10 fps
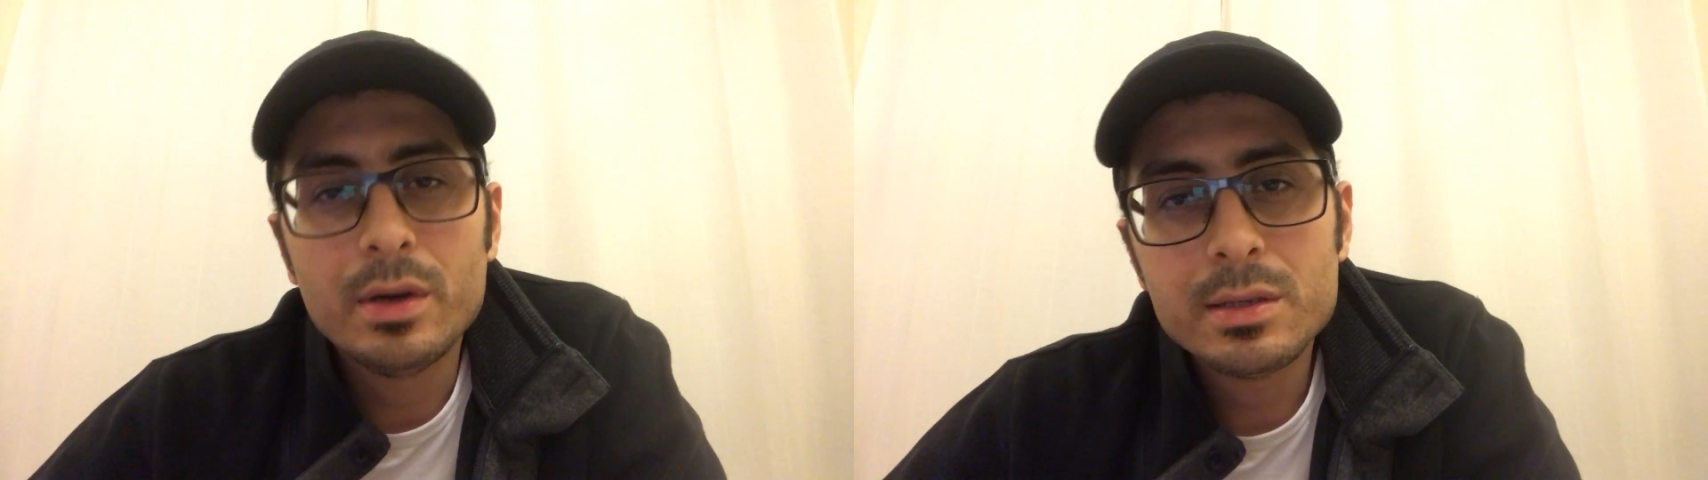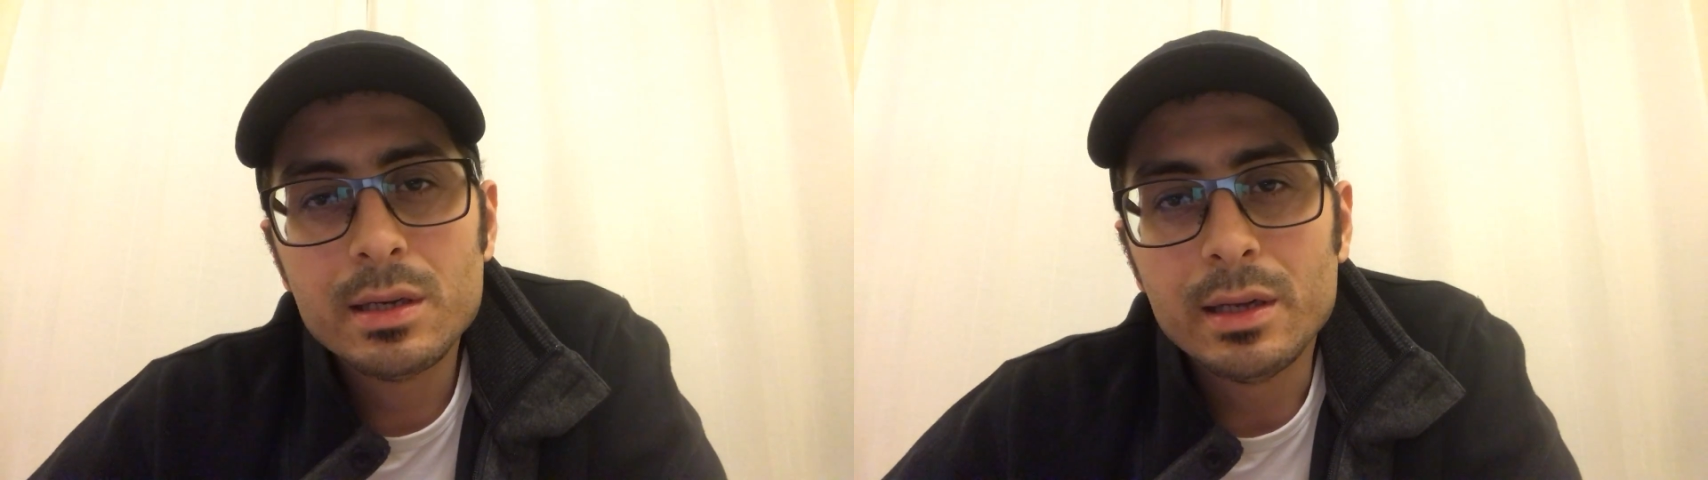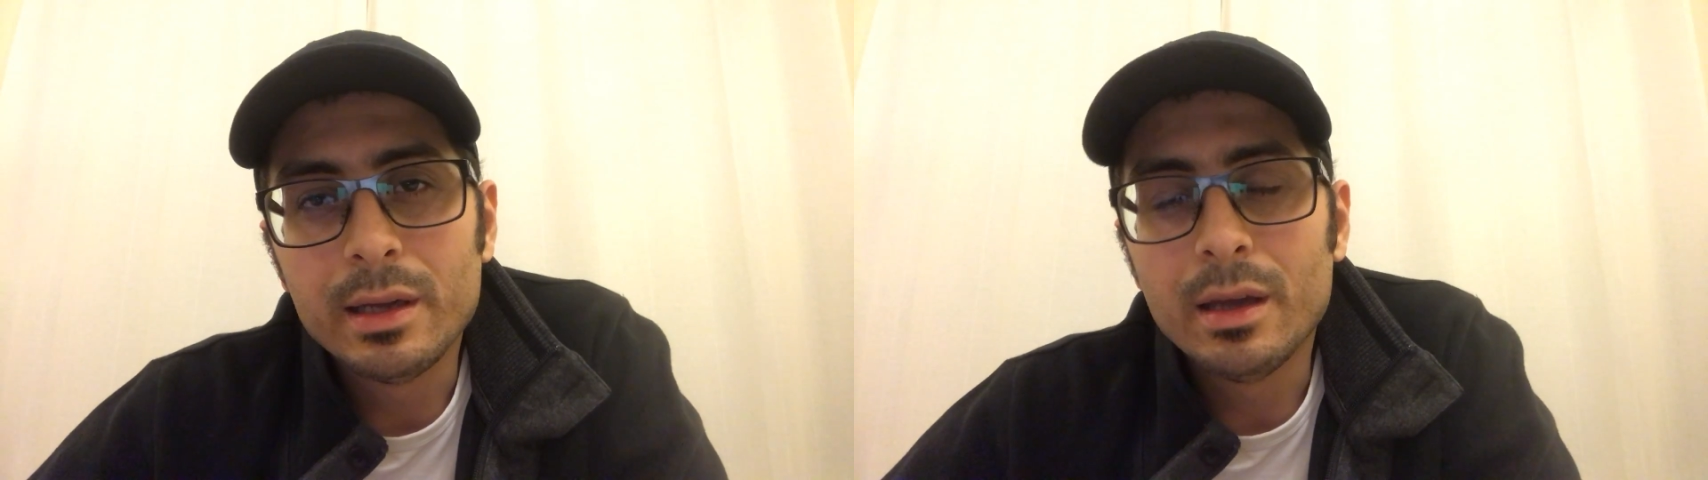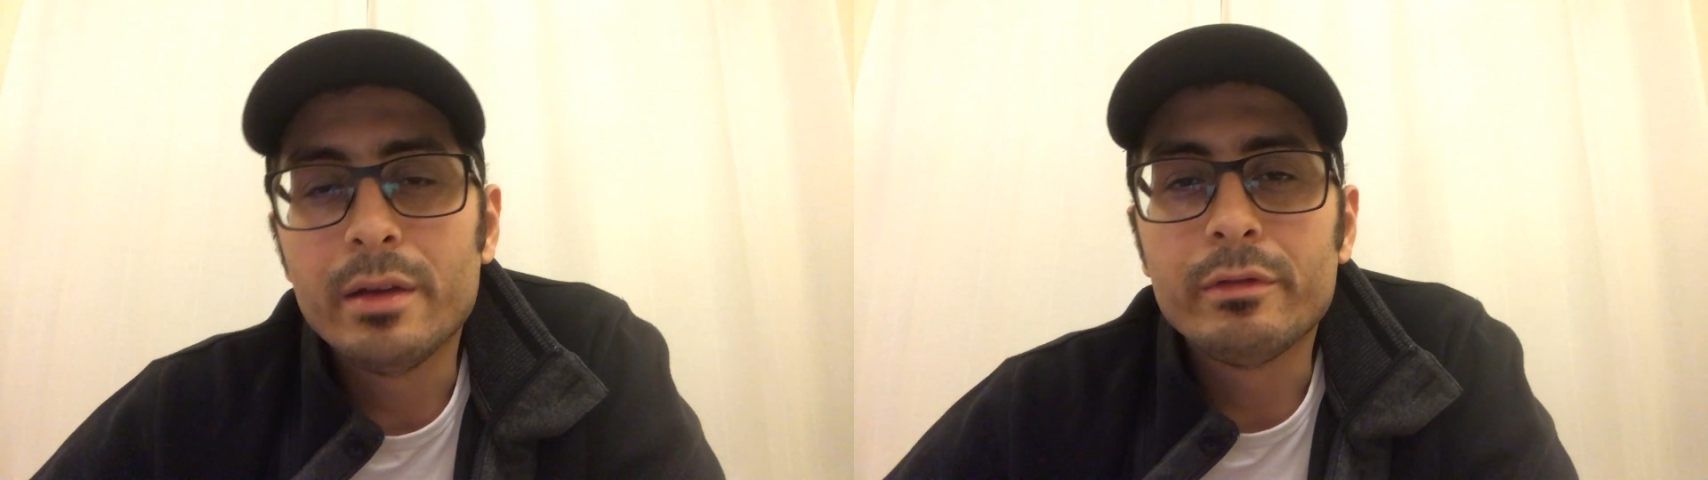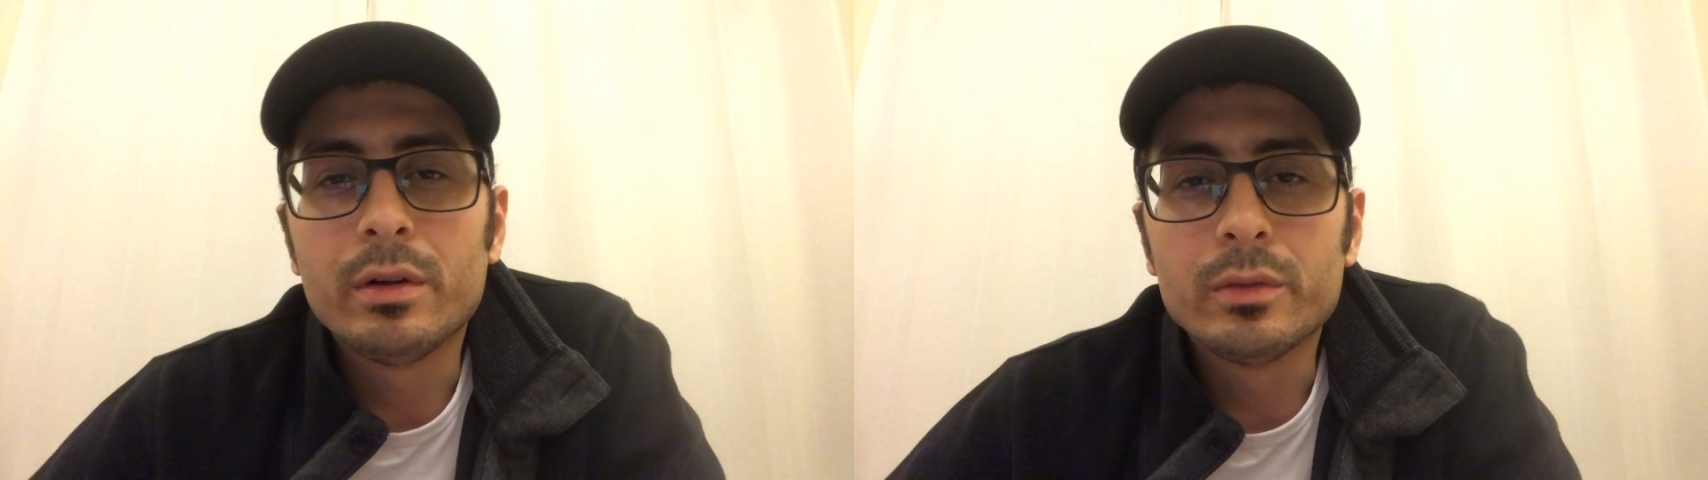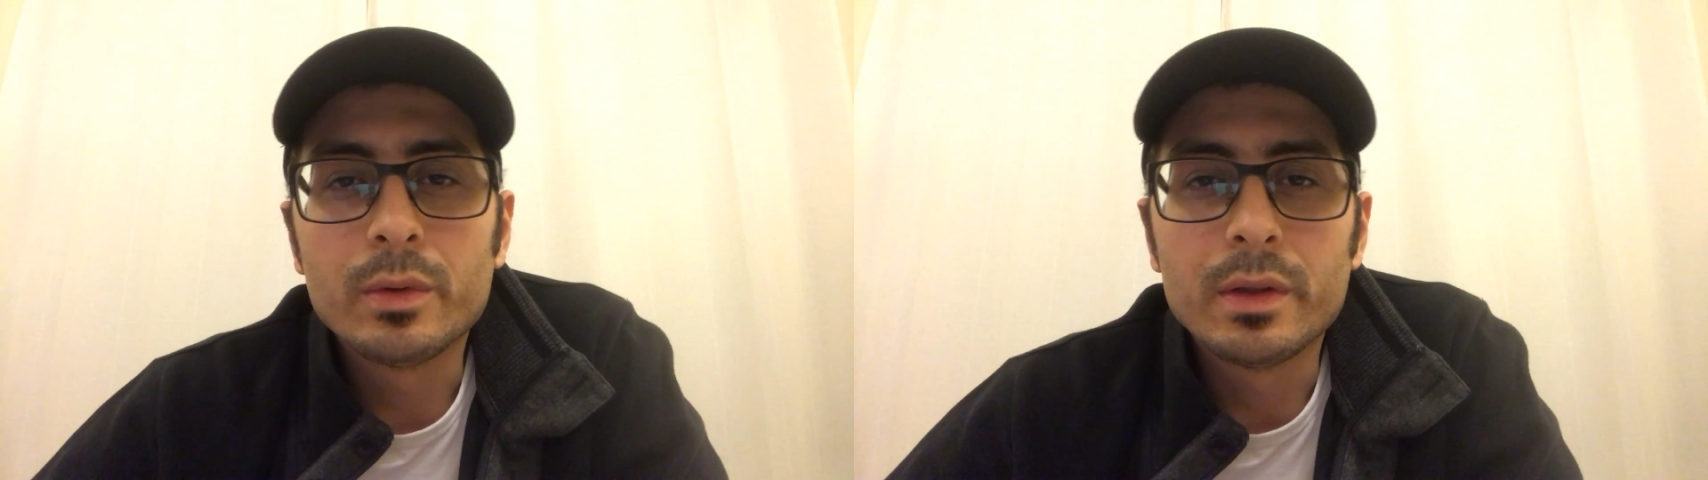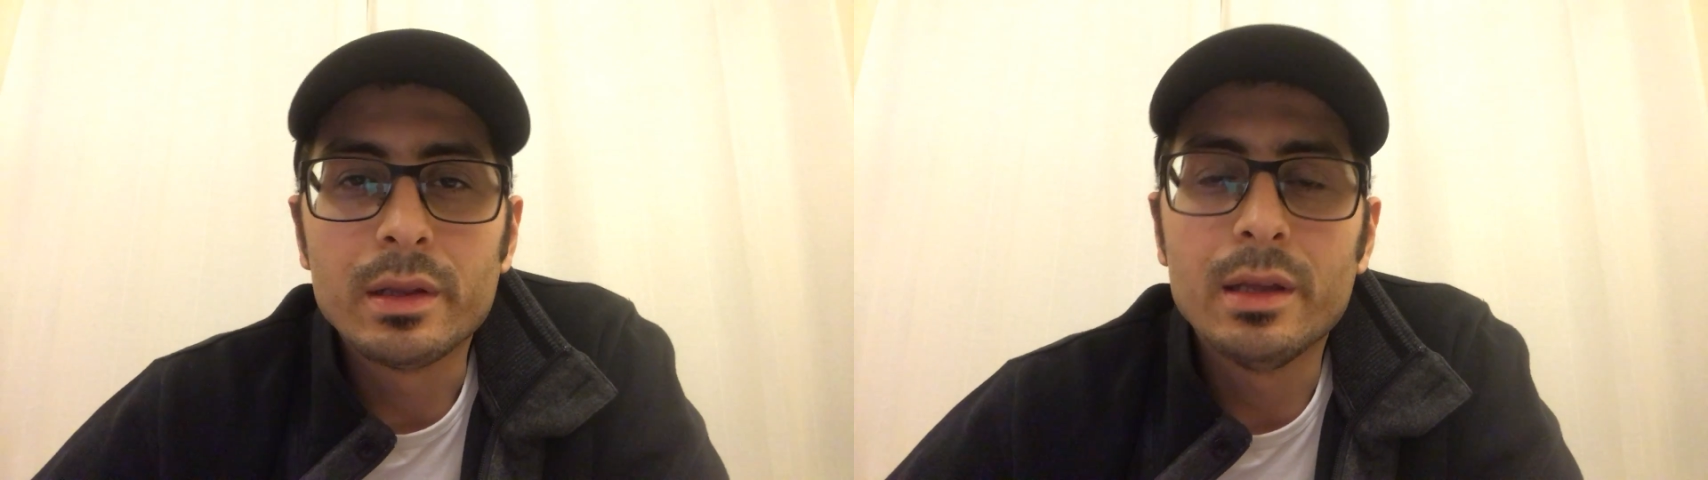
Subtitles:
personally involved with